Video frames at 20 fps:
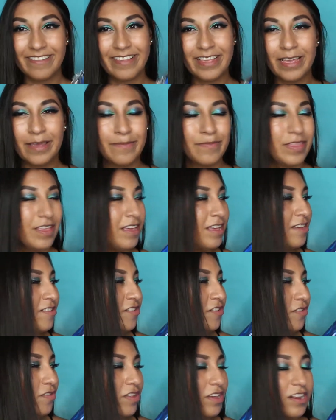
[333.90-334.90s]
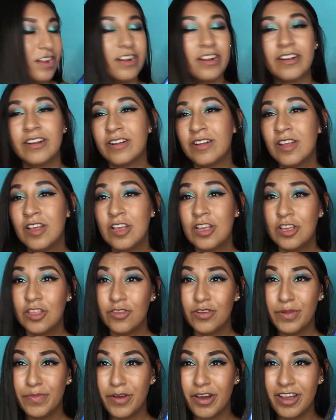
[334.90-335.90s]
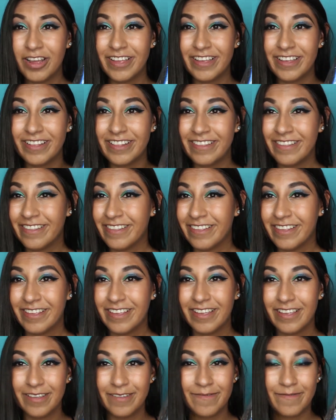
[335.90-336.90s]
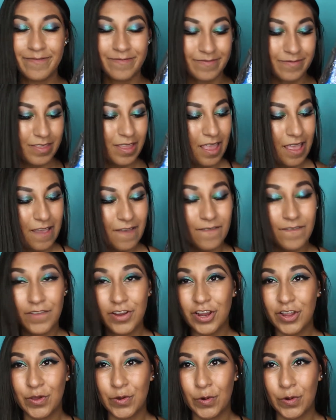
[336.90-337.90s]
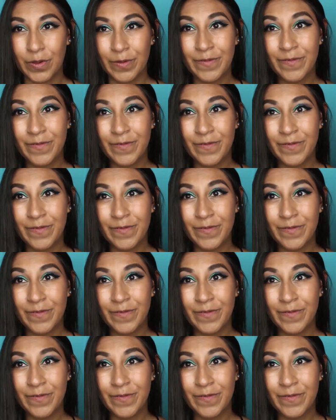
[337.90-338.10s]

the same thing, 2 liter, 3 pockets. Very cool.